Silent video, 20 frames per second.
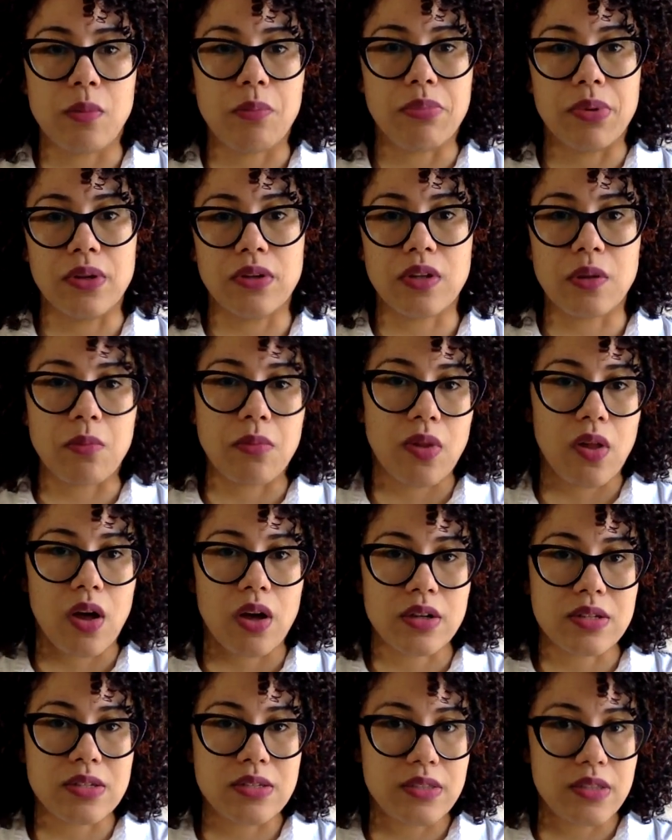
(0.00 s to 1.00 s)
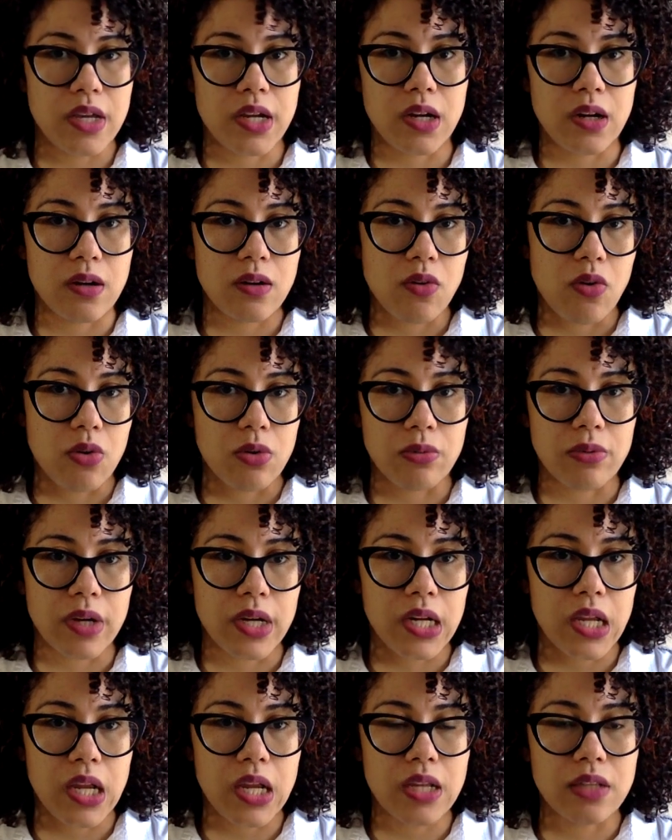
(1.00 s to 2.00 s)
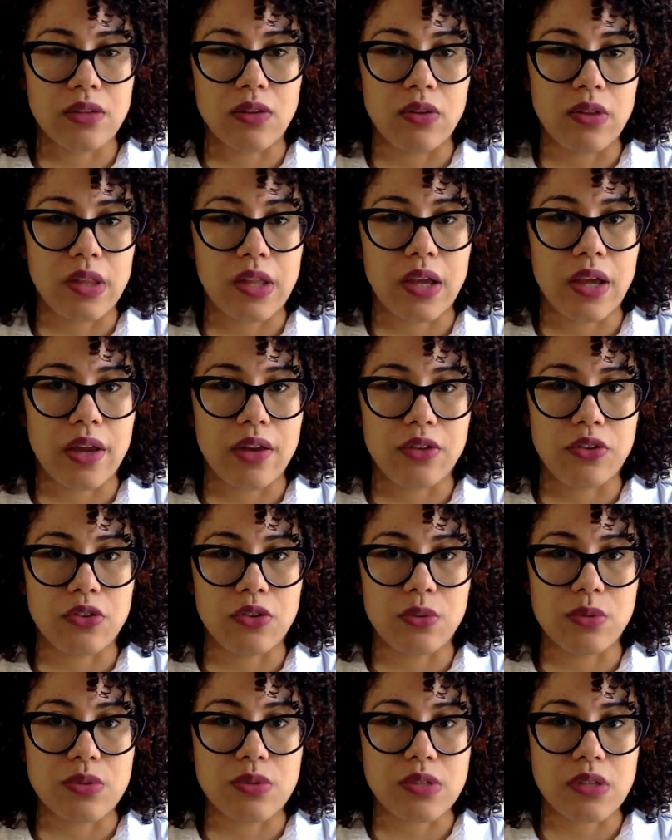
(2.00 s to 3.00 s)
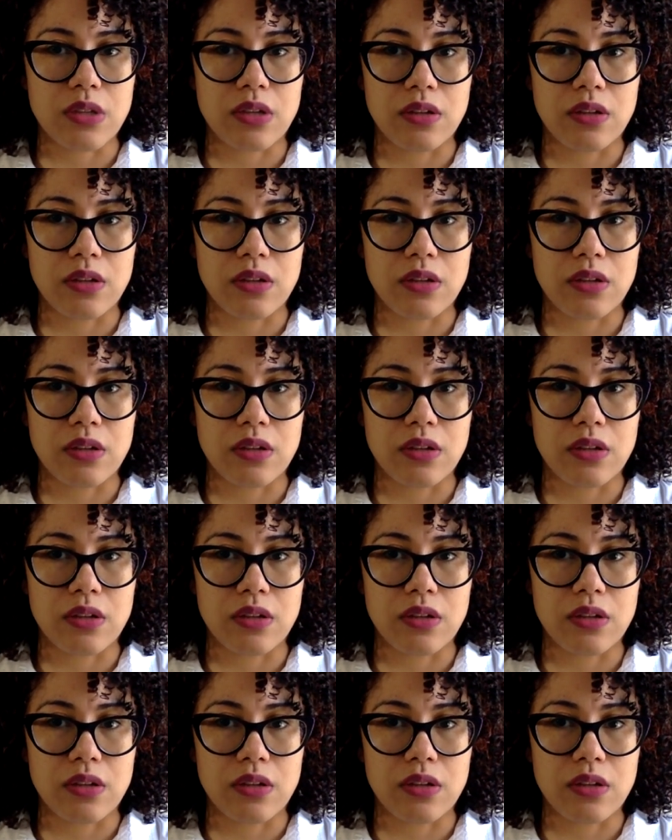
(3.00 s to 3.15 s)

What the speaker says: building blocks there already. And the only thing I had to do was